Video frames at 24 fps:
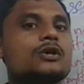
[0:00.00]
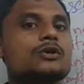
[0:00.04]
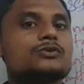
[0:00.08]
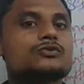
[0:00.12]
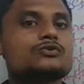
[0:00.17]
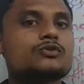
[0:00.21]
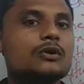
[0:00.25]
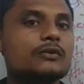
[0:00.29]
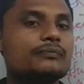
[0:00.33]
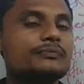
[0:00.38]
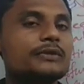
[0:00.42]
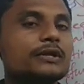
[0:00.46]

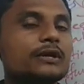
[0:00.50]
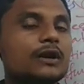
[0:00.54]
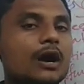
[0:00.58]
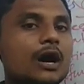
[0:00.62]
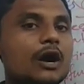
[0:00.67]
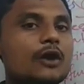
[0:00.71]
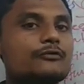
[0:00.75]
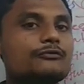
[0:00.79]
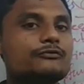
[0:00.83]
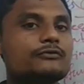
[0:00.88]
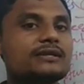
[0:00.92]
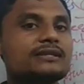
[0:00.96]
So
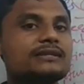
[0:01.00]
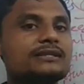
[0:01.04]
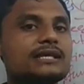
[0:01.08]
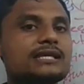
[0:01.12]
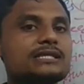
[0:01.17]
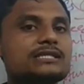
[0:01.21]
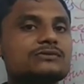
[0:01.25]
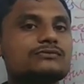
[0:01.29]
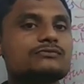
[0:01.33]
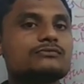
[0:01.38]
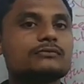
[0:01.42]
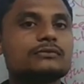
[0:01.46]
after
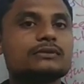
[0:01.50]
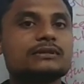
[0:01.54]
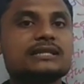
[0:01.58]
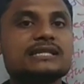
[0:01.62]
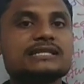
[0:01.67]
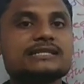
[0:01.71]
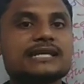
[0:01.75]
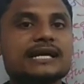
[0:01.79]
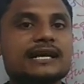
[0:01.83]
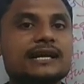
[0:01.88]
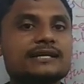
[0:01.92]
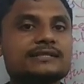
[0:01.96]
this,
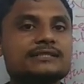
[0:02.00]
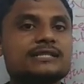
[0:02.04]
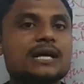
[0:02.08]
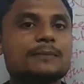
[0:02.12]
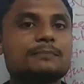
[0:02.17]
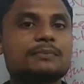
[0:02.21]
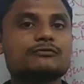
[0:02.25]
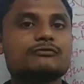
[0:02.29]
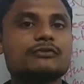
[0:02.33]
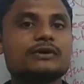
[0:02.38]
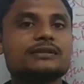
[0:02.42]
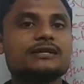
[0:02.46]
the second
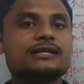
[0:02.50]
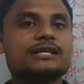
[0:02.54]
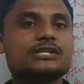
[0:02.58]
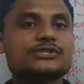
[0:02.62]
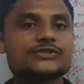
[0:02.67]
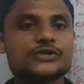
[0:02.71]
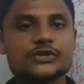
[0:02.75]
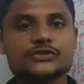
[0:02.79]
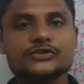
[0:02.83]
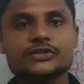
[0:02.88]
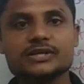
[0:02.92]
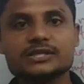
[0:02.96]
chapter for the
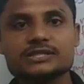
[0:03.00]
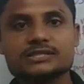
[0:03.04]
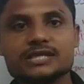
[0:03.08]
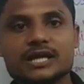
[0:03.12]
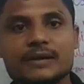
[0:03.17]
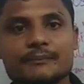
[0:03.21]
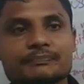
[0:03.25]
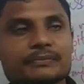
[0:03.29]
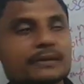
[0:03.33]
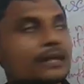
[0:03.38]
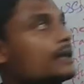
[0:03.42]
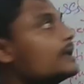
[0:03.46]
discussion is
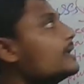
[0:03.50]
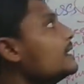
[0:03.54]
the